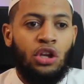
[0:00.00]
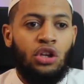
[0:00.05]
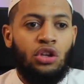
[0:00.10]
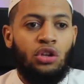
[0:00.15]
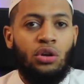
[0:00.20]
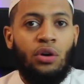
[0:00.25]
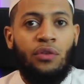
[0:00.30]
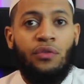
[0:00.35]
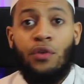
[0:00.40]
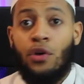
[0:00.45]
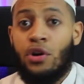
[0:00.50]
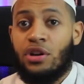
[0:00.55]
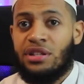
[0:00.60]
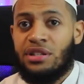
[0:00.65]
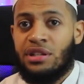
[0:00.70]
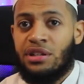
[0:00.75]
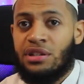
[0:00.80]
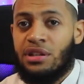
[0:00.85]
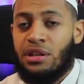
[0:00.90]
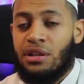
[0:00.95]

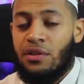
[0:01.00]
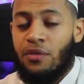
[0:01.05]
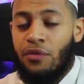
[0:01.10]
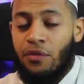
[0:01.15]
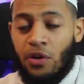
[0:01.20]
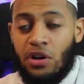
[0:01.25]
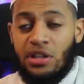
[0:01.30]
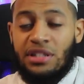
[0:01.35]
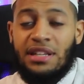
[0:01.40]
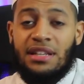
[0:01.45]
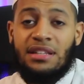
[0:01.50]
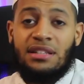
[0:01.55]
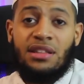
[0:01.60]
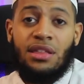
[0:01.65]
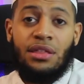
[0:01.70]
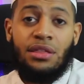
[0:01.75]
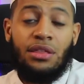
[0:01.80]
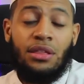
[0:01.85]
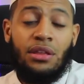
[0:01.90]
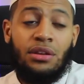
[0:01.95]

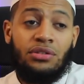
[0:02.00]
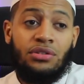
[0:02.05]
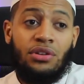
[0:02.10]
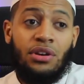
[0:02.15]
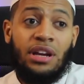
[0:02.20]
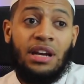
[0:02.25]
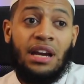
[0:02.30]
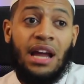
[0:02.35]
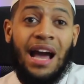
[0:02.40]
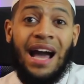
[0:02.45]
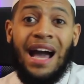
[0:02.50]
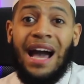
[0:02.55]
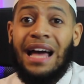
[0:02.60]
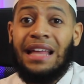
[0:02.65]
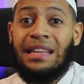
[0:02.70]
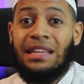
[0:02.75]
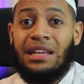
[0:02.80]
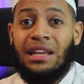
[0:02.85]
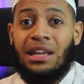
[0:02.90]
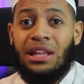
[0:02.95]
verses, certain
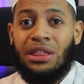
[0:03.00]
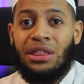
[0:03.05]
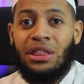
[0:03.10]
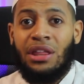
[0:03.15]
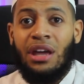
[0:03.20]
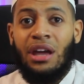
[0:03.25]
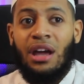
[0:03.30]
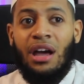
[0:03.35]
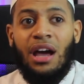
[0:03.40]
ahadith,